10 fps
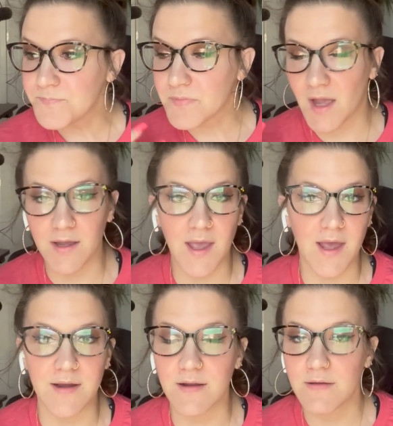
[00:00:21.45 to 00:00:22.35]

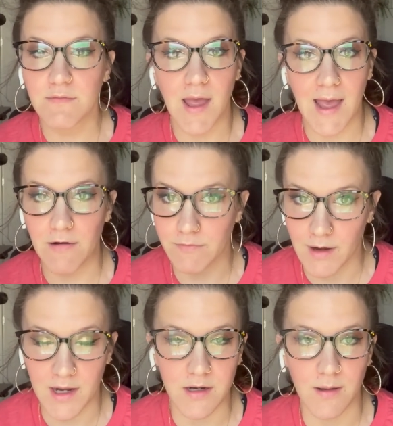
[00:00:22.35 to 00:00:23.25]
Again, at
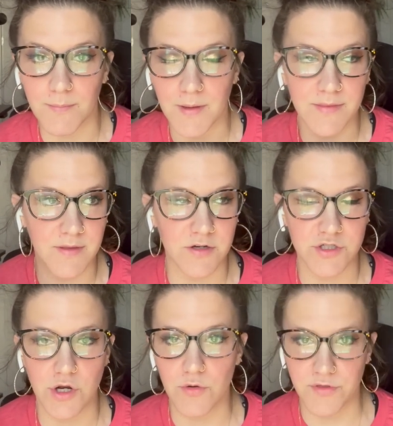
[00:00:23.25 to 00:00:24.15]
random. There's
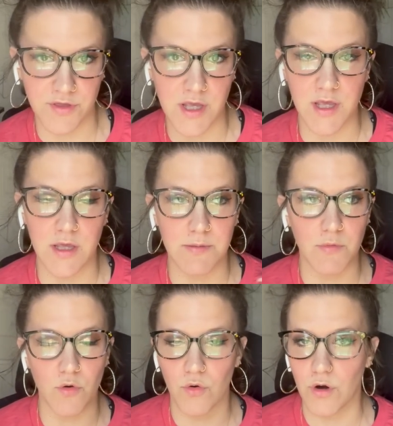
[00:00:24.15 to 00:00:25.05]
no theme
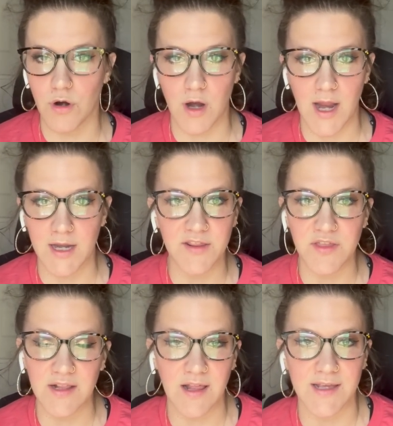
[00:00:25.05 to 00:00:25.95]
or
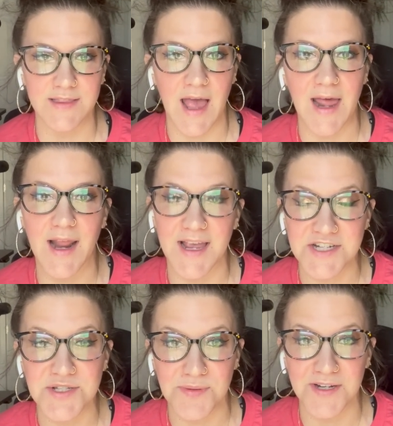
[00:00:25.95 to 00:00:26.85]
anything like that. I
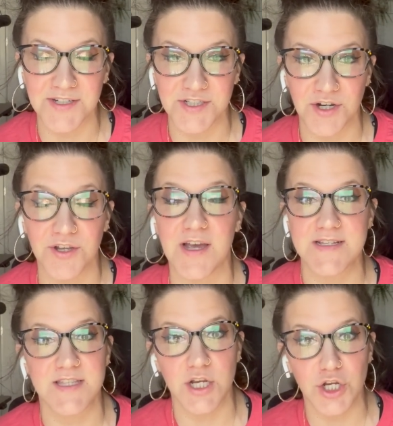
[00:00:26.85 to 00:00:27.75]
just wanted to show you
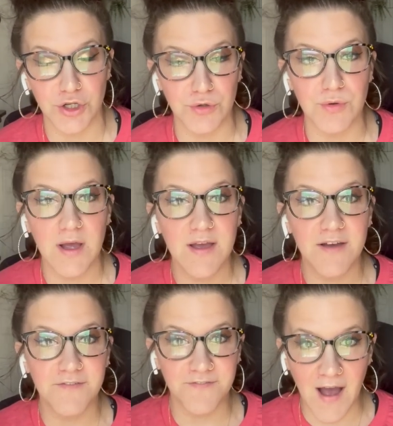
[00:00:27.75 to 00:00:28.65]
guys the new
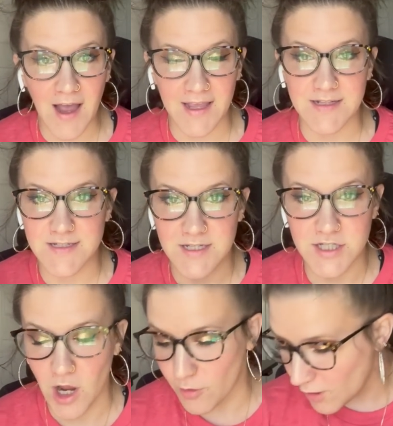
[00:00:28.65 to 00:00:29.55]
finds.
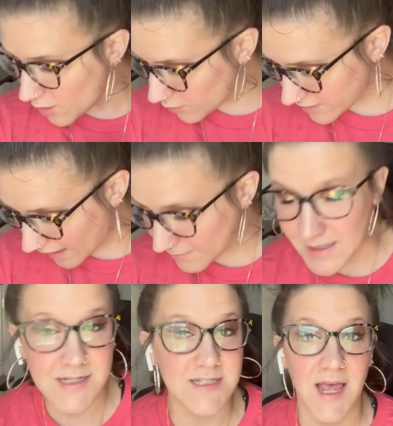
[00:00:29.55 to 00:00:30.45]
So with that
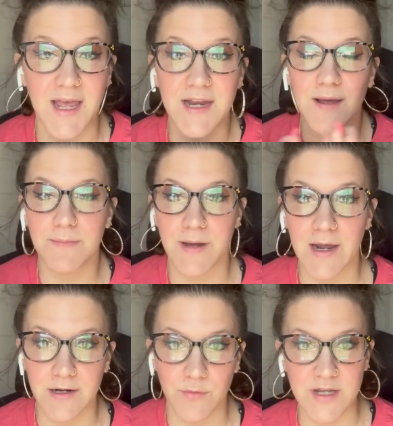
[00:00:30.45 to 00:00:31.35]
being said, I'm
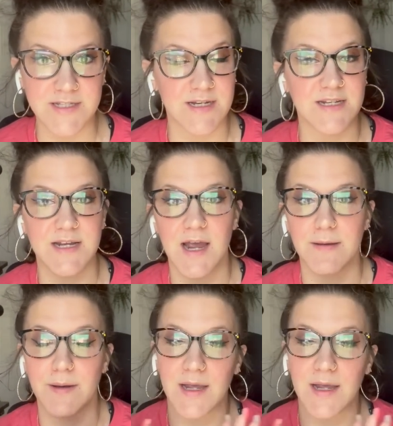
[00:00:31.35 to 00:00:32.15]
not gonna waste any time.